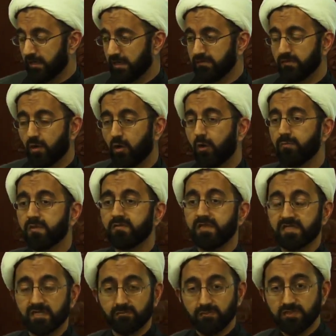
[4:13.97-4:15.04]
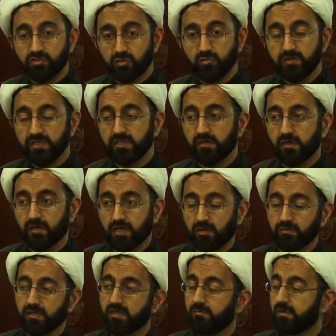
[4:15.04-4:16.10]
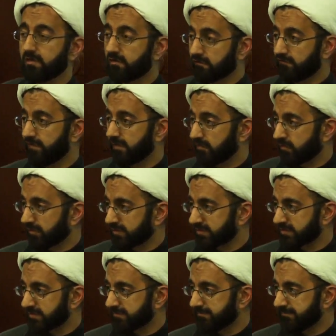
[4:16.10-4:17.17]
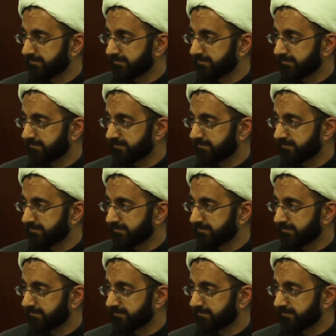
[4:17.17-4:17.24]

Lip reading: in the hope that they can be truly counted among her followers.